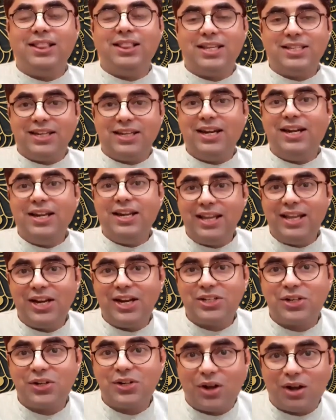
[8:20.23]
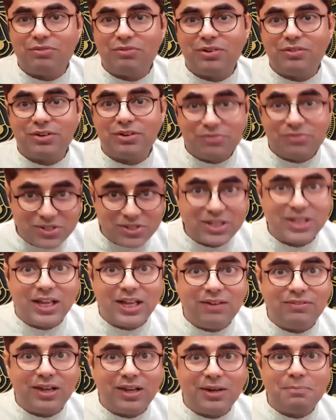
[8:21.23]
is an indication of our physical
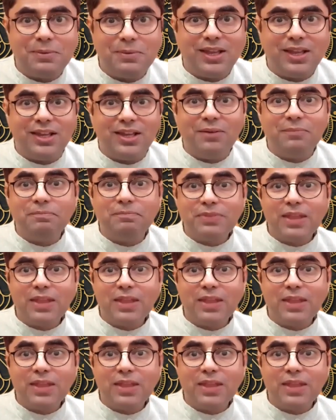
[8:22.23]
well-being,